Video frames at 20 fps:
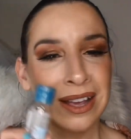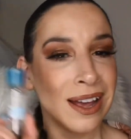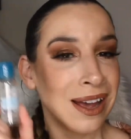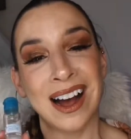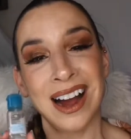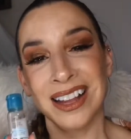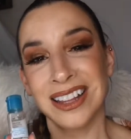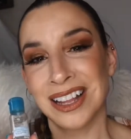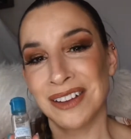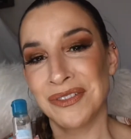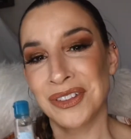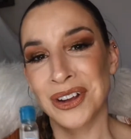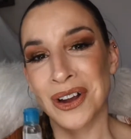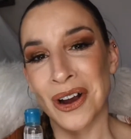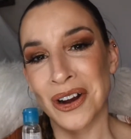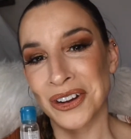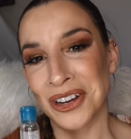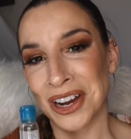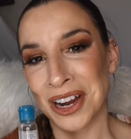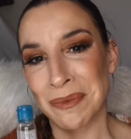I love the
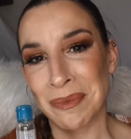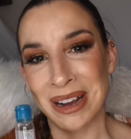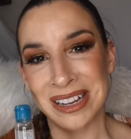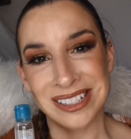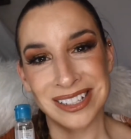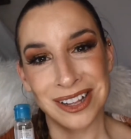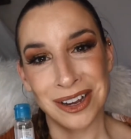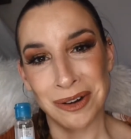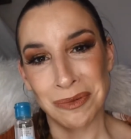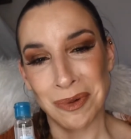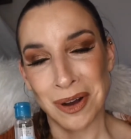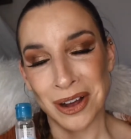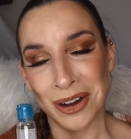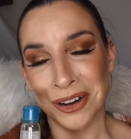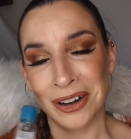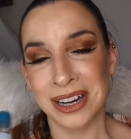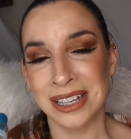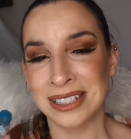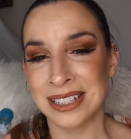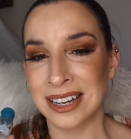Garnier micellar water.
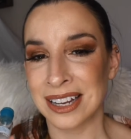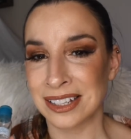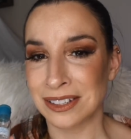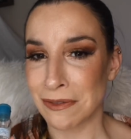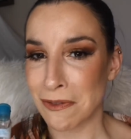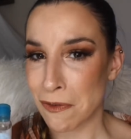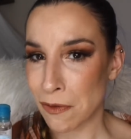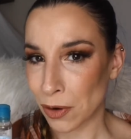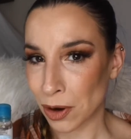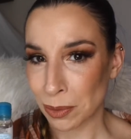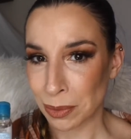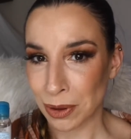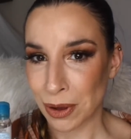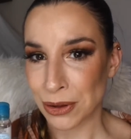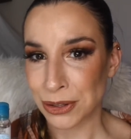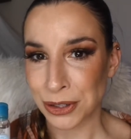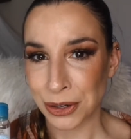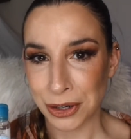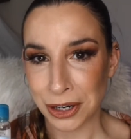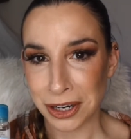It's a nice affordable
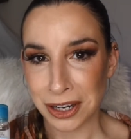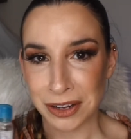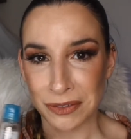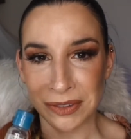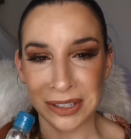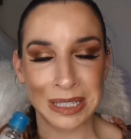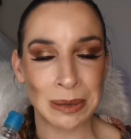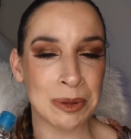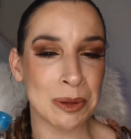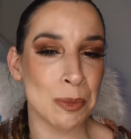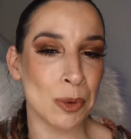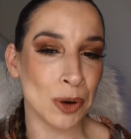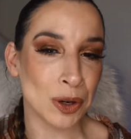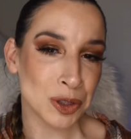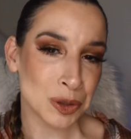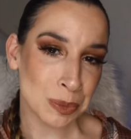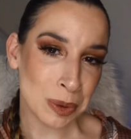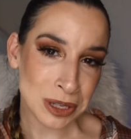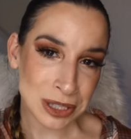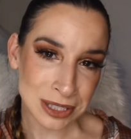alternative to some of the more
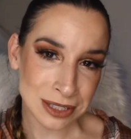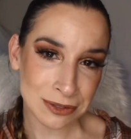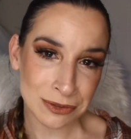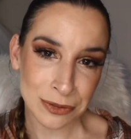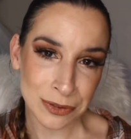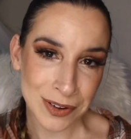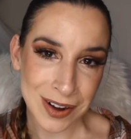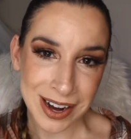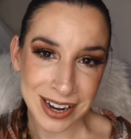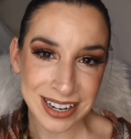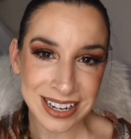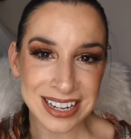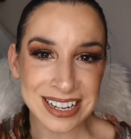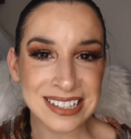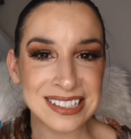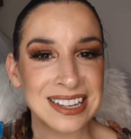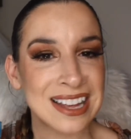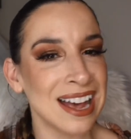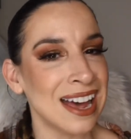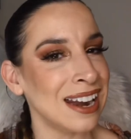expensive varieties,
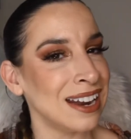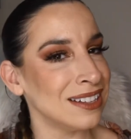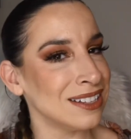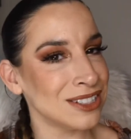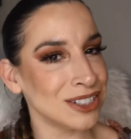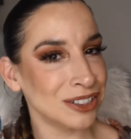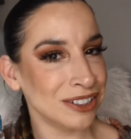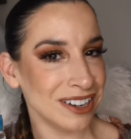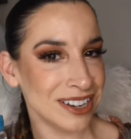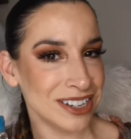and it does a great